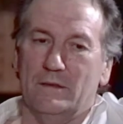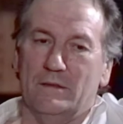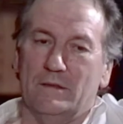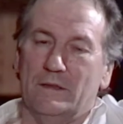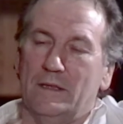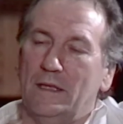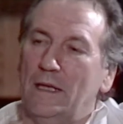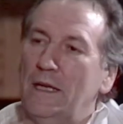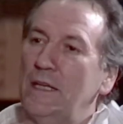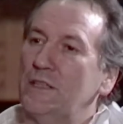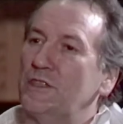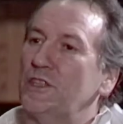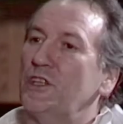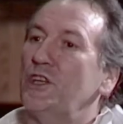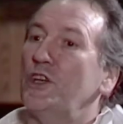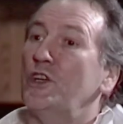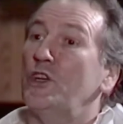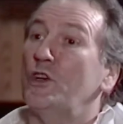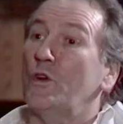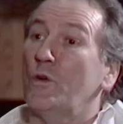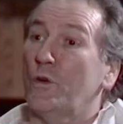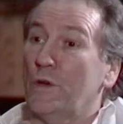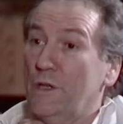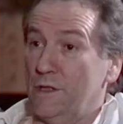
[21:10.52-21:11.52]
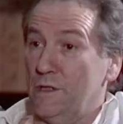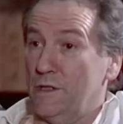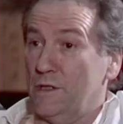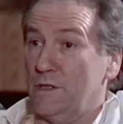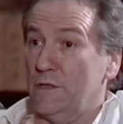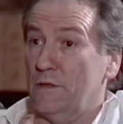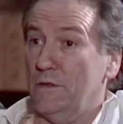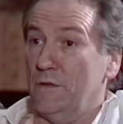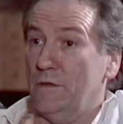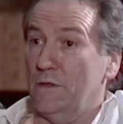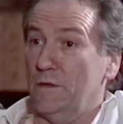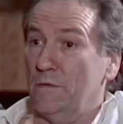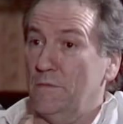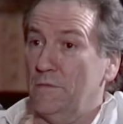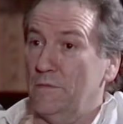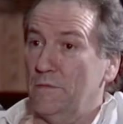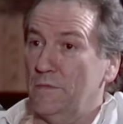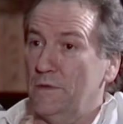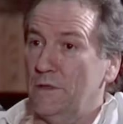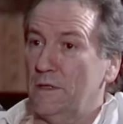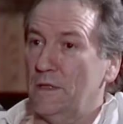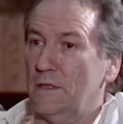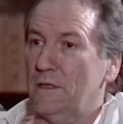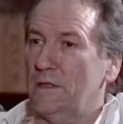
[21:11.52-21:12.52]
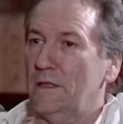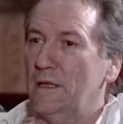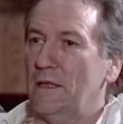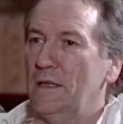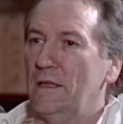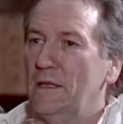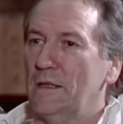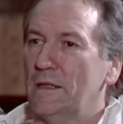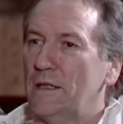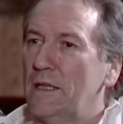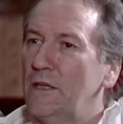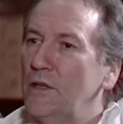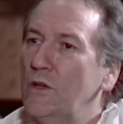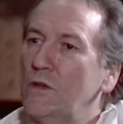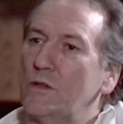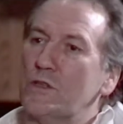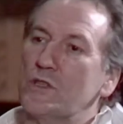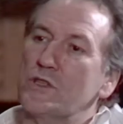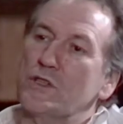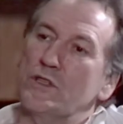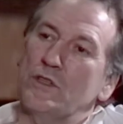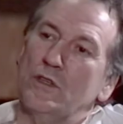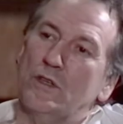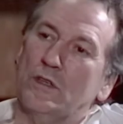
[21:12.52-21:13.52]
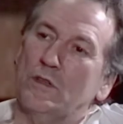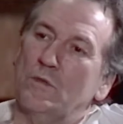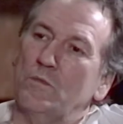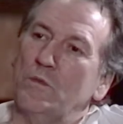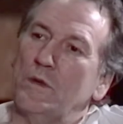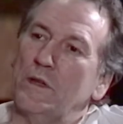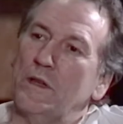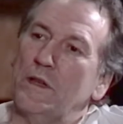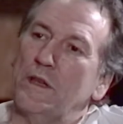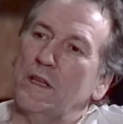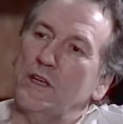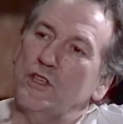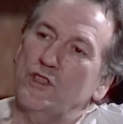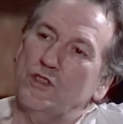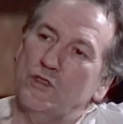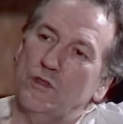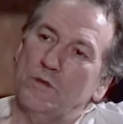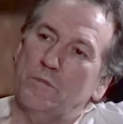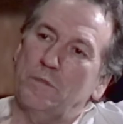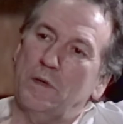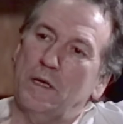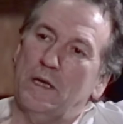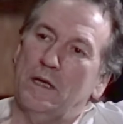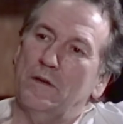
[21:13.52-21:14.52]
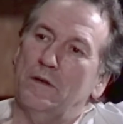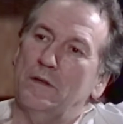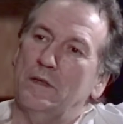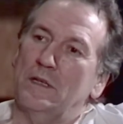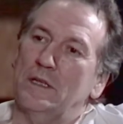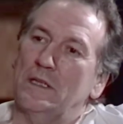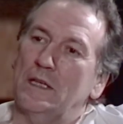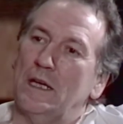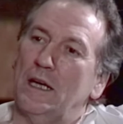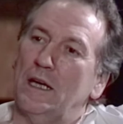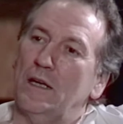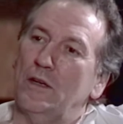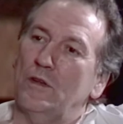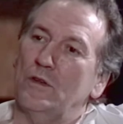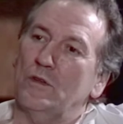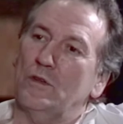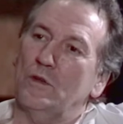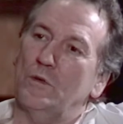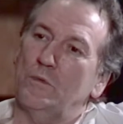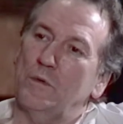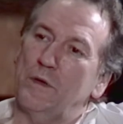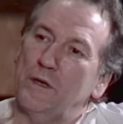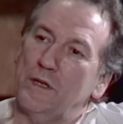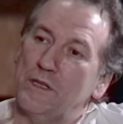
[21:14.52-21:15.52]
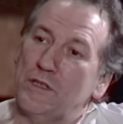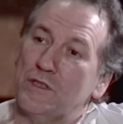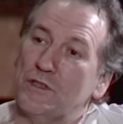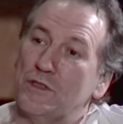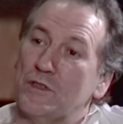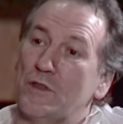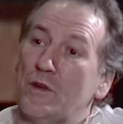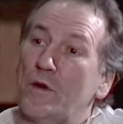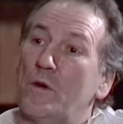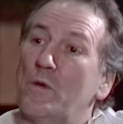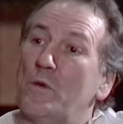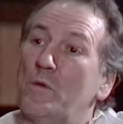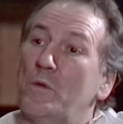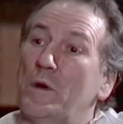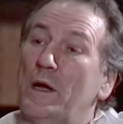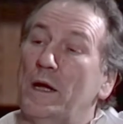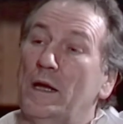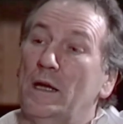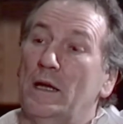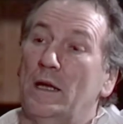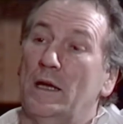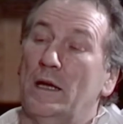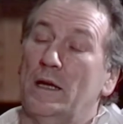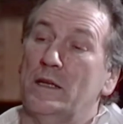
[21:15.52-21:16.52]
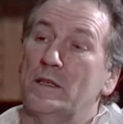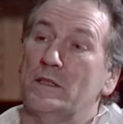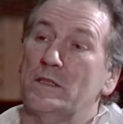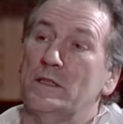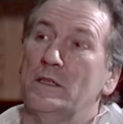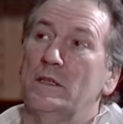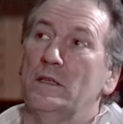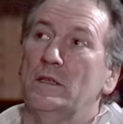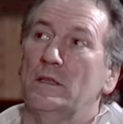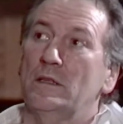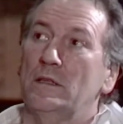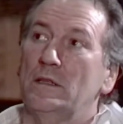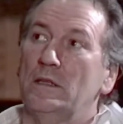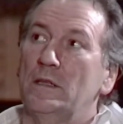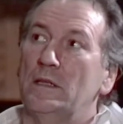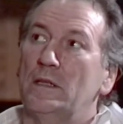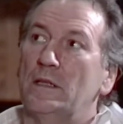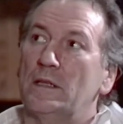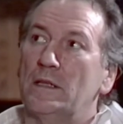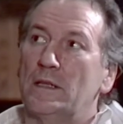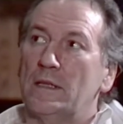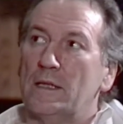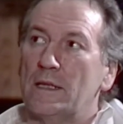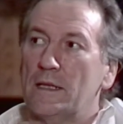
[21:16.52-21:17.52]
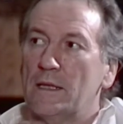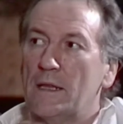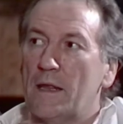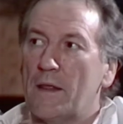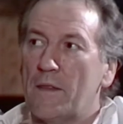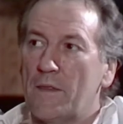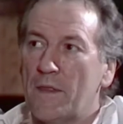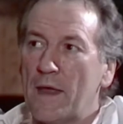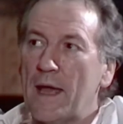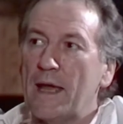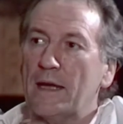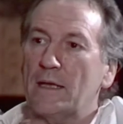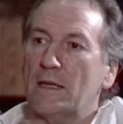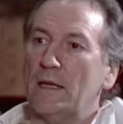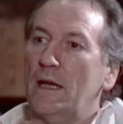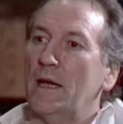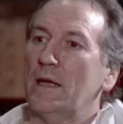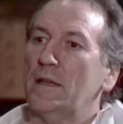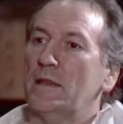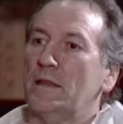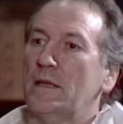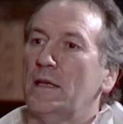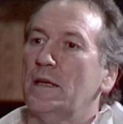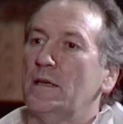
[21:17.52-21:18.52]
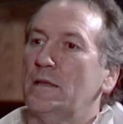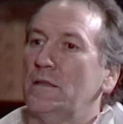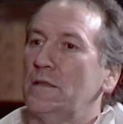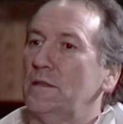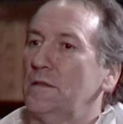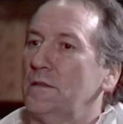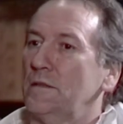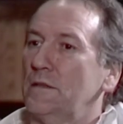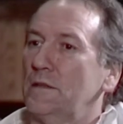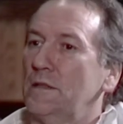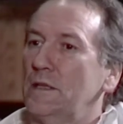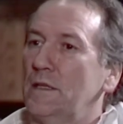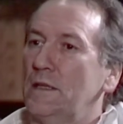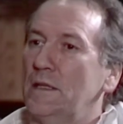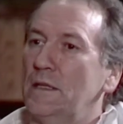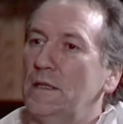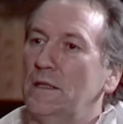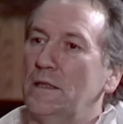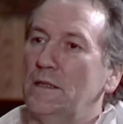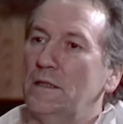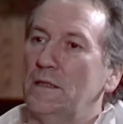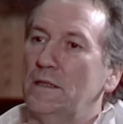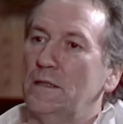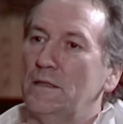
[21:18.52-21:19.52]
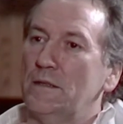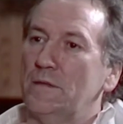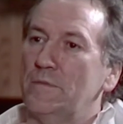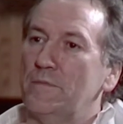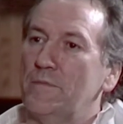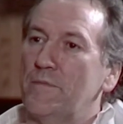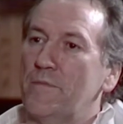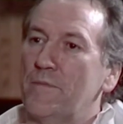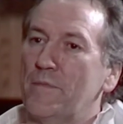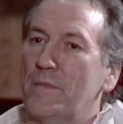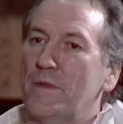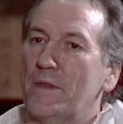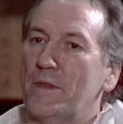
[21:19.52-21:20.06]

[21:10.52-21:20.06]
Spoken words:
it's an annoyance to them that they're not certain whether they should be hearing the dialogue or whether it's throwaway lines. That, I think, then